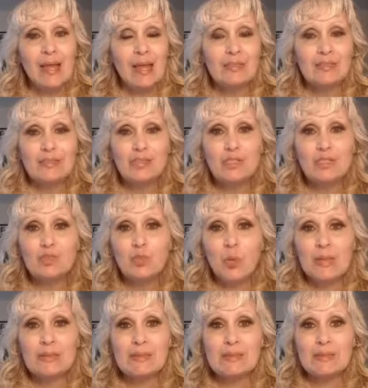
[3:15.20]
That's just
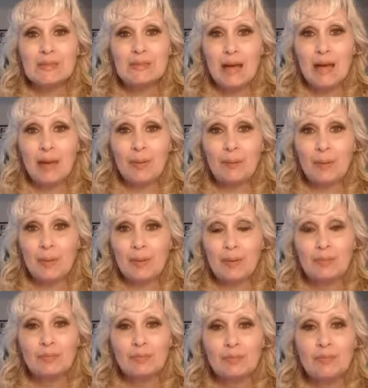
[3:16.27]
one step.
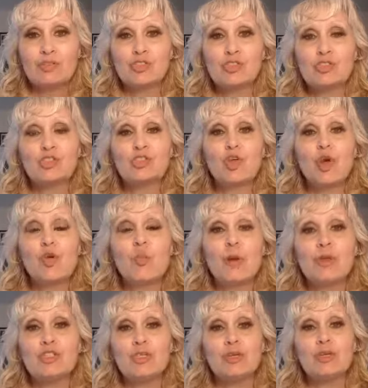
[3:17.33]
There's so
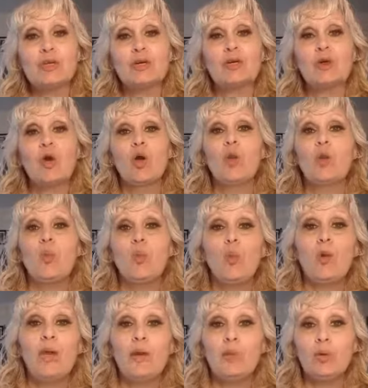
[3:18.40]
much in here.
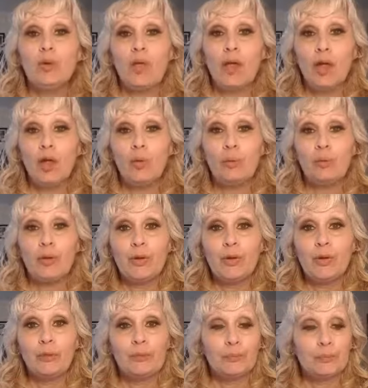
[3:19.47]
We will help
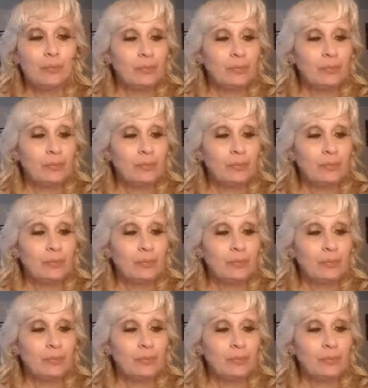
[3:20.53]
you.